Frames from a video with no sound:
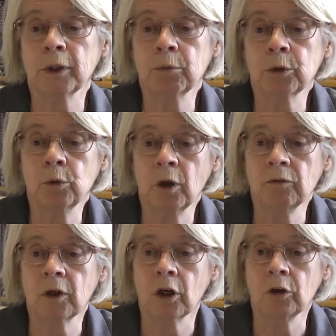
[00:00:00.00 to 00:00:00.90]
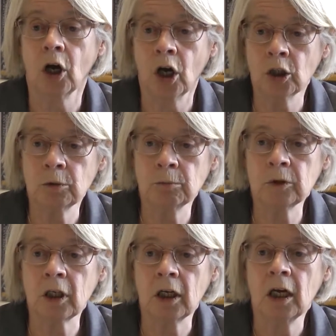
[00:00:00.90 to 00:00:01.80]
people who own their own
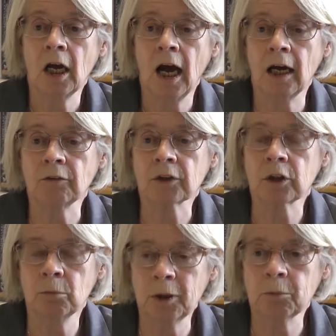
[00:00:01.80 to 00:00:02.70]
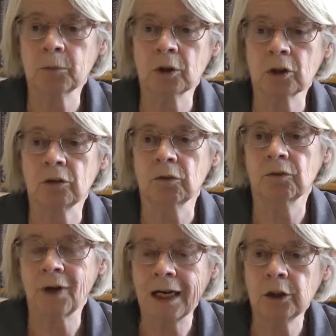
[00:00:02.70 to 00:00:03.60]
homes have a commitment to the
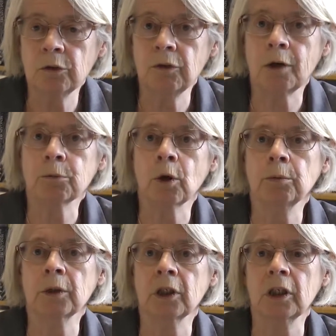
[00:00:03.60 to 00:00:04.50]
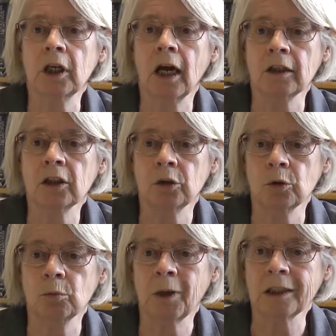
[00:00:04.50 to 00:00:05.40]
value of that property and
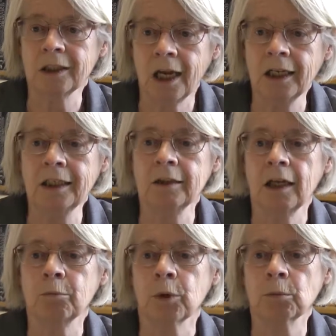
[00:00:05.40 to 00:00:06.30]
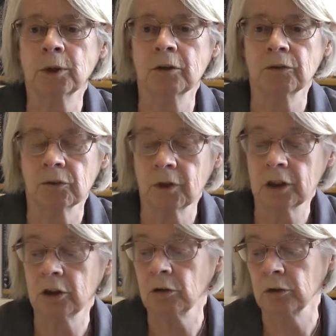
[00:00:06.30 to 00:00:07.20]
to maintaining that property for their
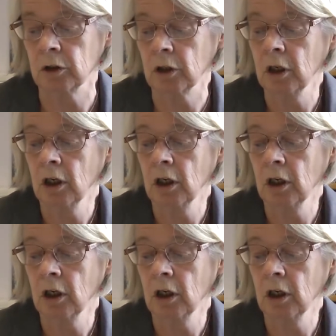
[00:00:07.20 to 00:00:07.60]
children.